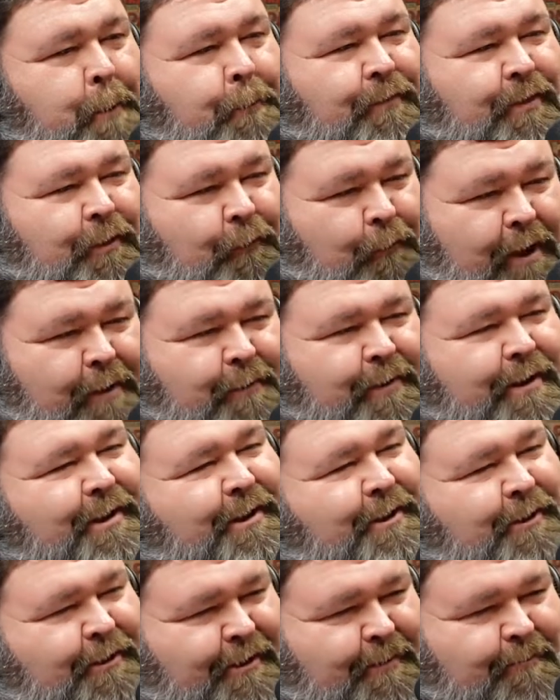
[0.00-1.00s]
We would
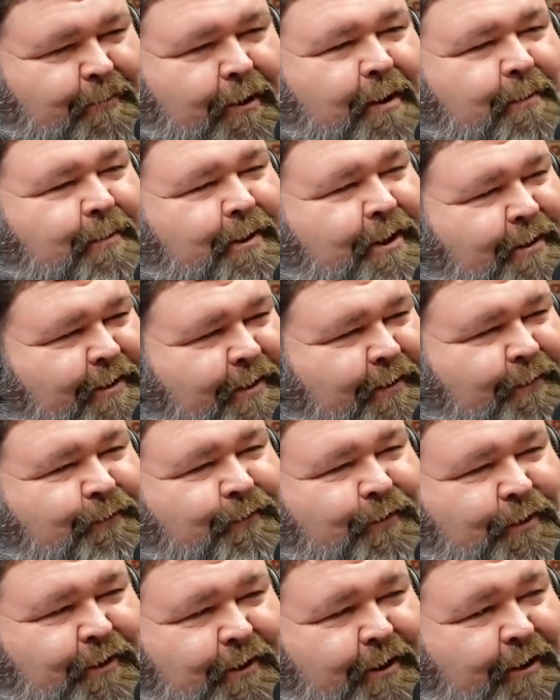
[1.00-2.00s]
cook the barbecue and the
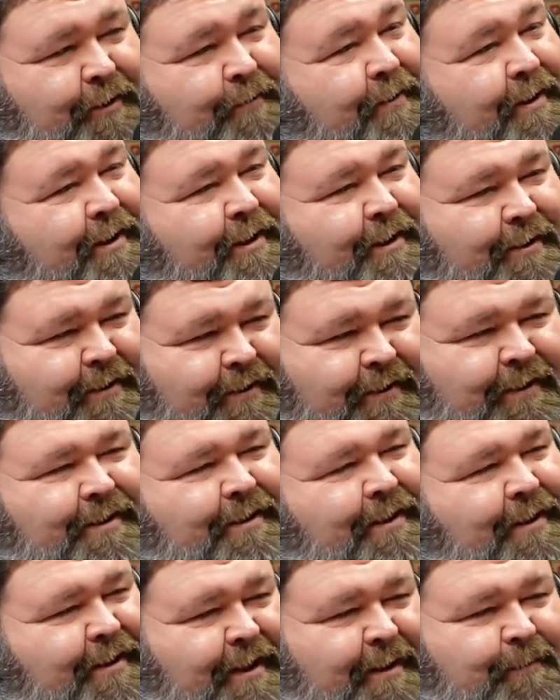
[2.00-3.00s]
food, and we'd do
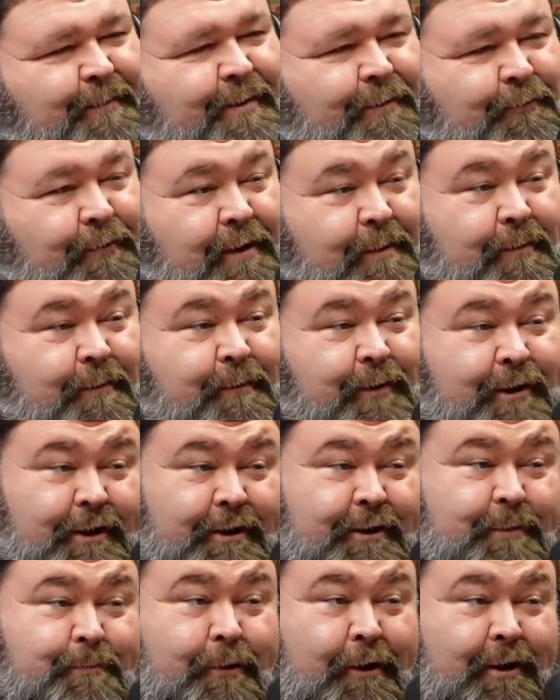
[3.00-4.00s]
all that, but the women would
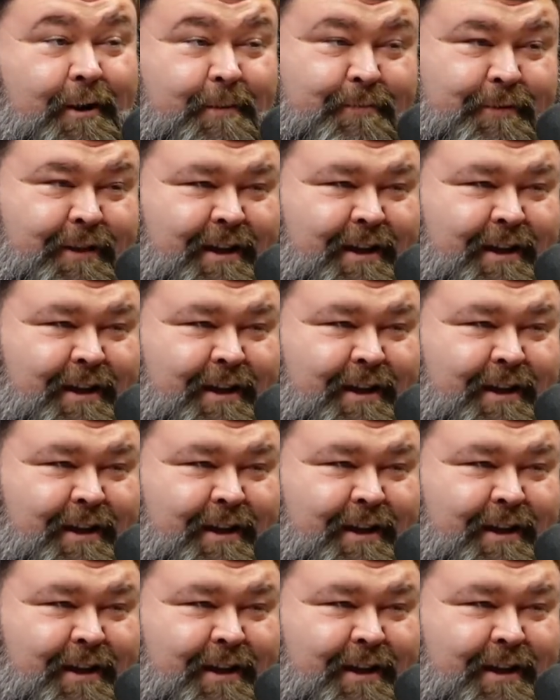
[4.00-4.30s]
do the party planning.